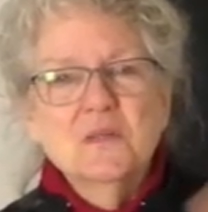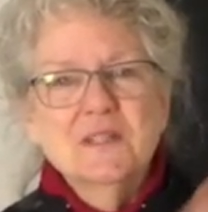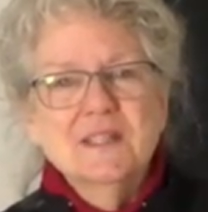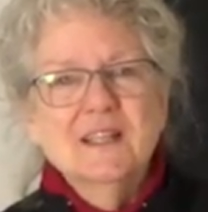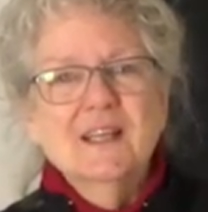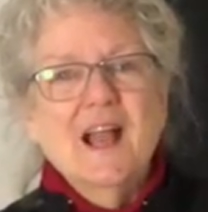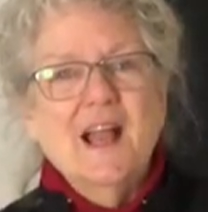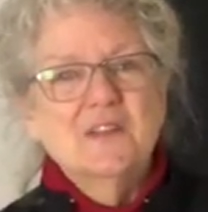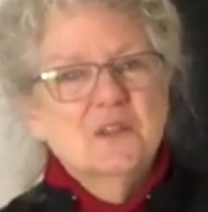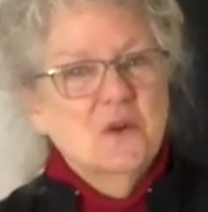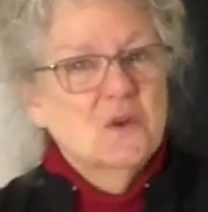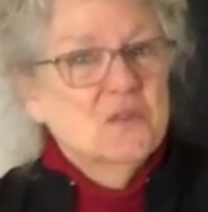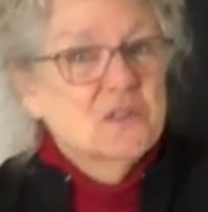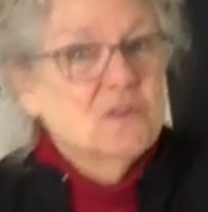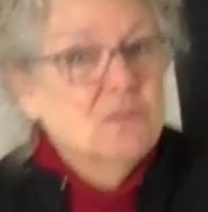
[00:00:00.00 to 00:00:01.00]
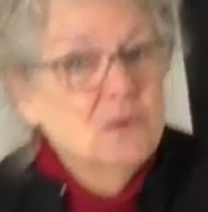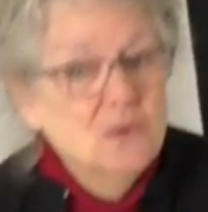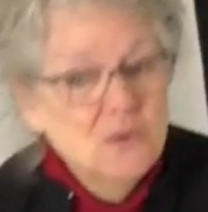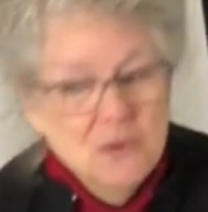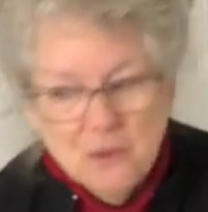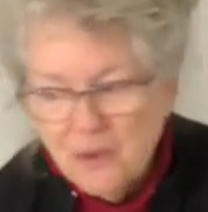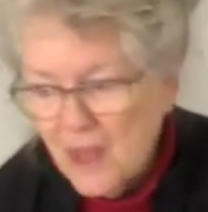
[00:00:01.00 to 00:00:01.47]
staccato,
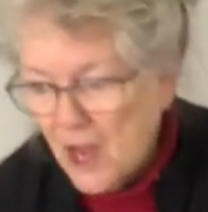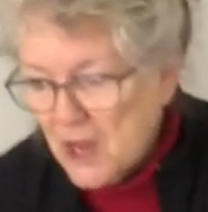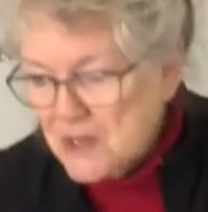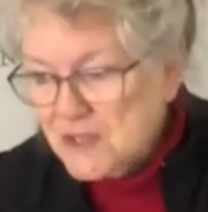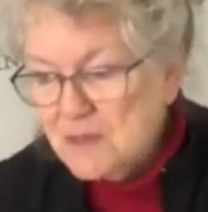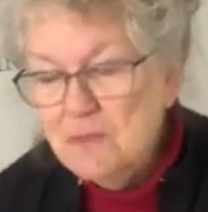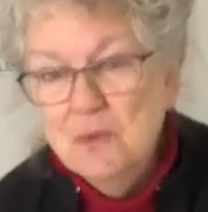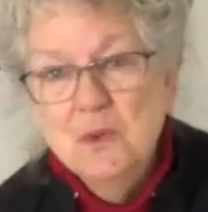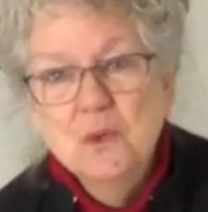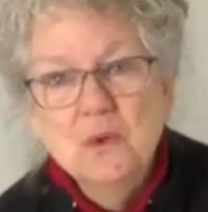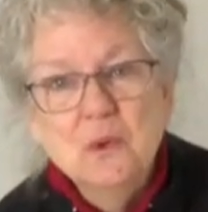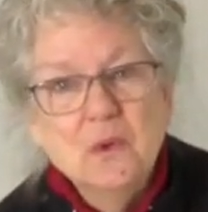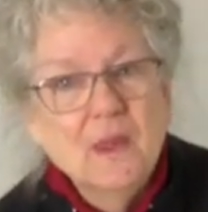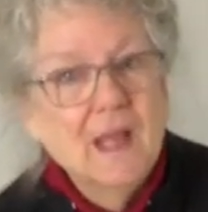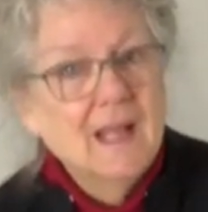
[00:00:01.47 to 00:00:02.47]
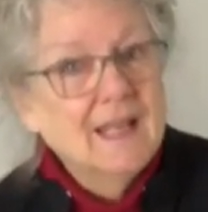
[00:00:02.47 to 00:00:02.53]
smooth, smooth,